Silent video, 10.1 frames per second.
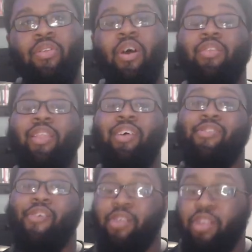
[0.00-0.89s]
So let's
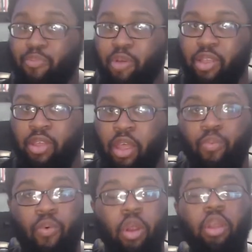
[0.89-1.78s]
start in the present
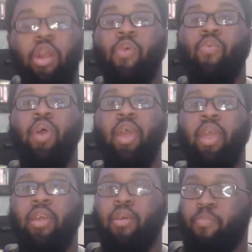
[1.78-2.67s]
and work our
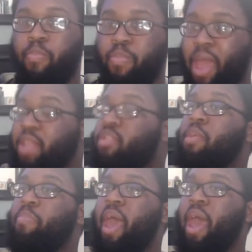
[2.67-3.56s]
way back to
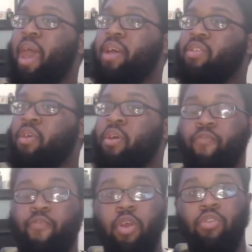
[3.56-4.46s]
the past.
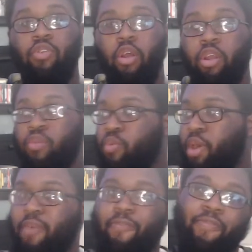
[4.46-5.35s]
First, starting
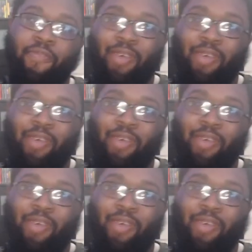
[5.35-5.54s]
with.